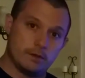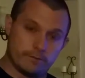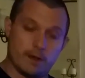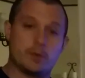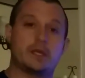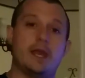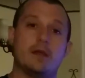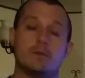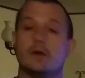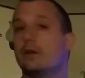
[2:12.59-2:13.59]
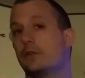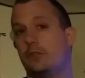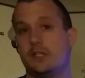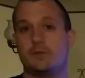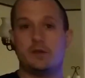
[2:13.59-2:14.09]
from a camera
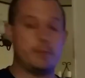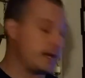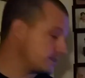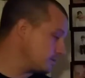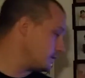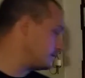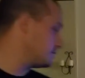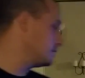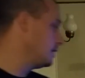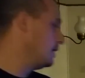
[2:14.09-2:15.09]
transmitted back to us.